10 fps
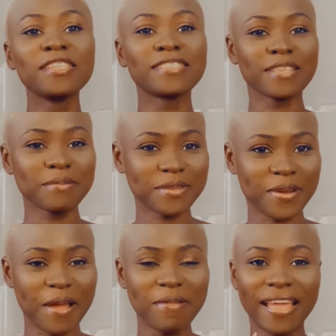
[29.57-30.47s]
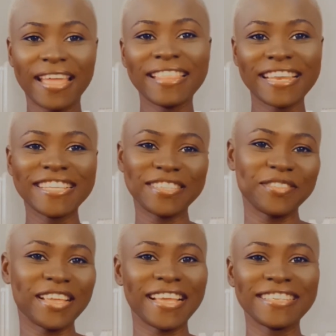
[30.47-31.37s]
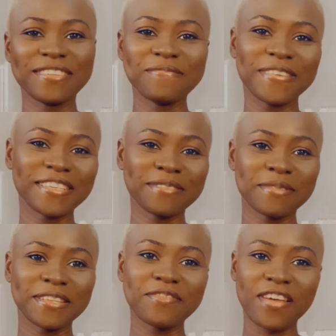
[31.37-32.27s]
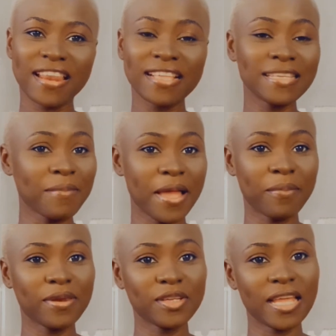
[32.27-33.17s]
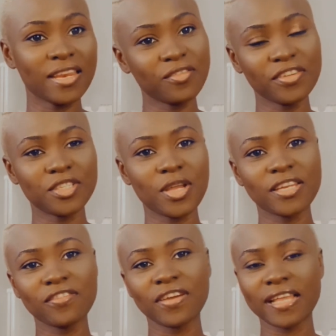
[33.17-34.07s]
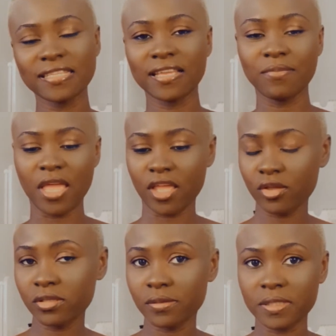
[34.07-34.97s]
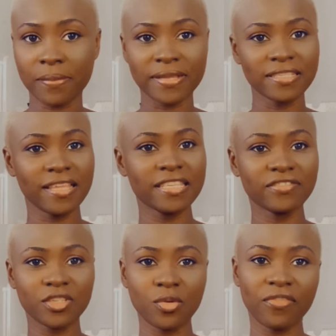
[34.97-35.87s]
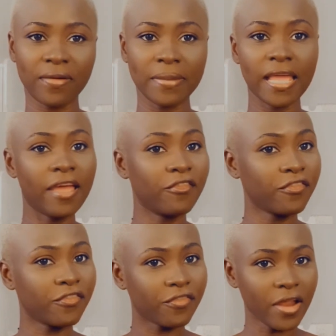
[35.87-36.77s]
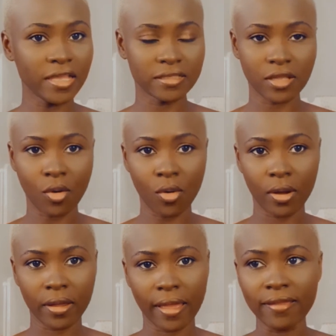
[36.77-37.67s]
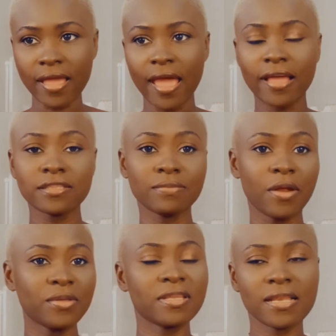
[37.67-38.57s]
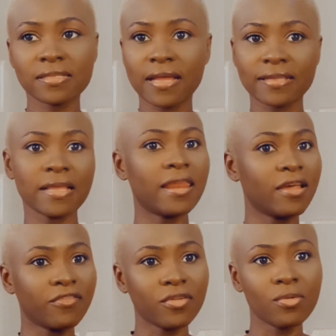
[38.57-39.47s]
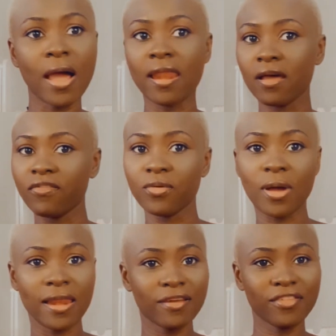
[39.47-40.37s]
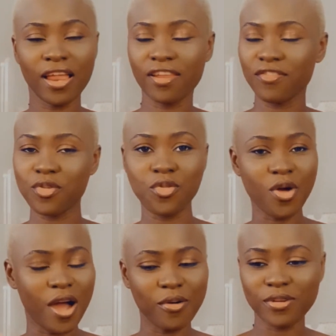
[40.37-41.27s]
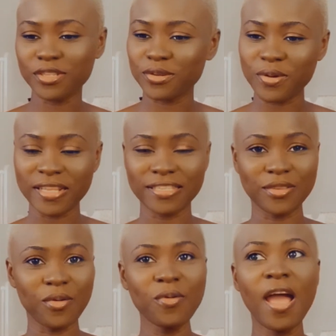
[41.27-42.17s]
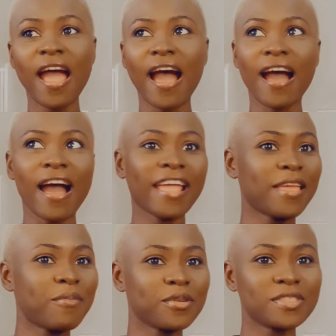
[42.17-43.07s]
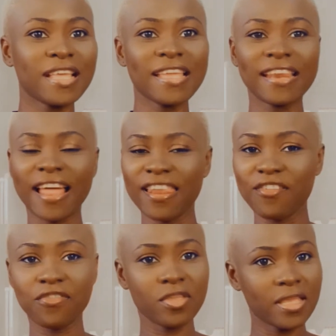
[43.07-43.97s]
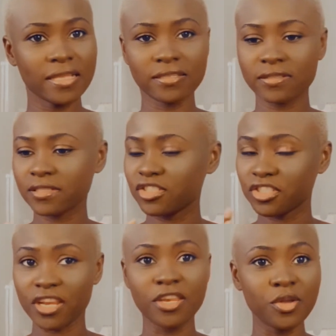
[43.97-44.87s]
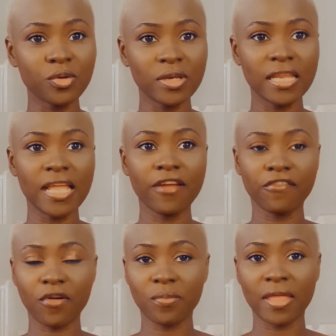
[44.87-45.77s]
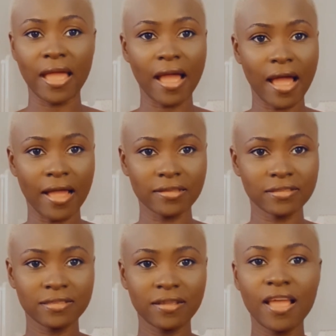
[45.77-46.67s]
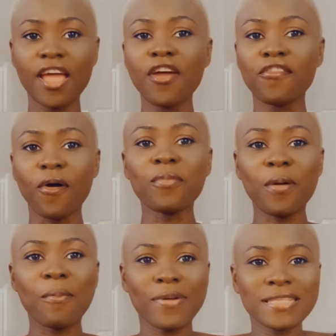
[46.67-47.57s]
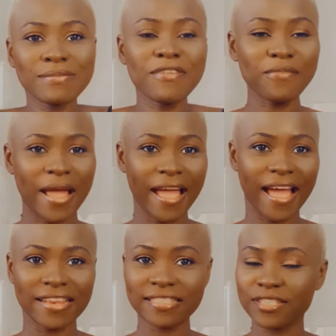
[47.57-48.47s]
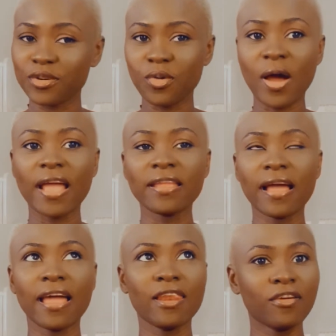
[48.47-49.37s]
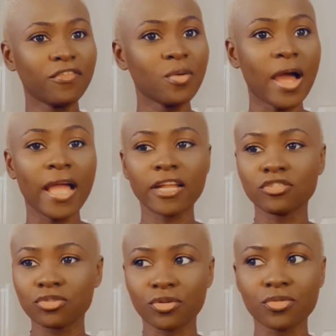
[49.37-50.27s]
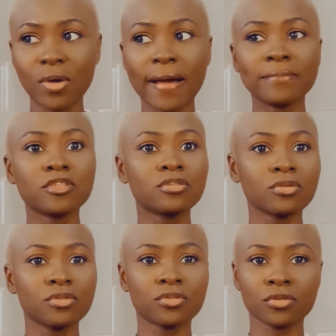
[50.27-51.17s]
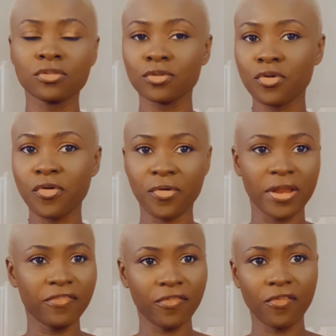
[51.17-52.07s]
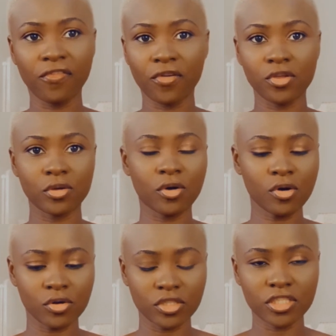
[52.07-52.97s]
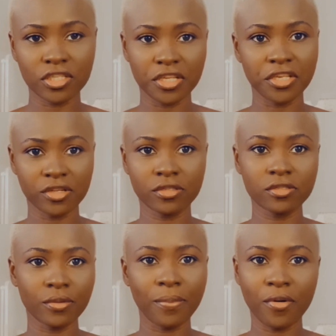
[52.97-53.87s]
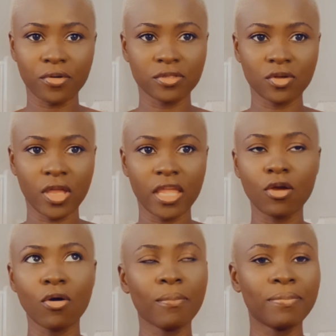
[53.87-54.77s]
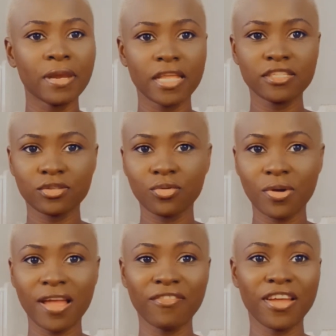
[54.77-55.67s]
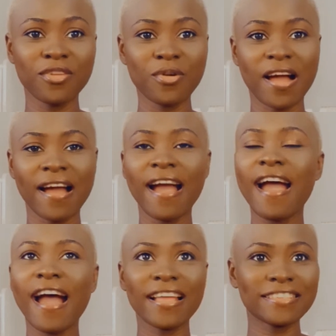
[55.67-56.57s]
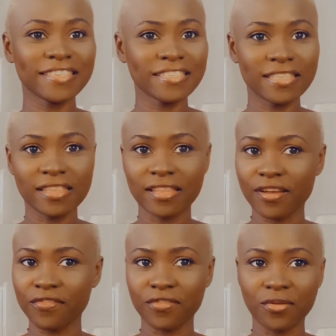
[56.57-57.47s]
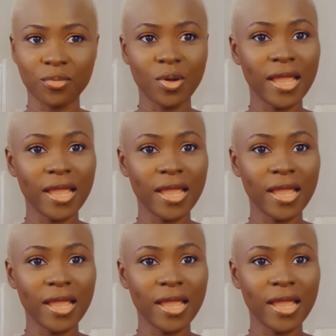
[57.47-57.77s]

Subscribe and hit the notification bell to be notified each time I upload a new video. And don't forget to give me a huge thumbs up and share this video with family and friends, okay? And to my returnees, guys, I love you, I love you, I love you, I love you. You know how we do it, you know? I keep on saying I love you, yes, genuinely and from the heart. From the bottom of my heart, you know, I love you, I adore you. I'm so, so, so grateful for your continuous support, okay? God bless you, wherever you are. I just love you.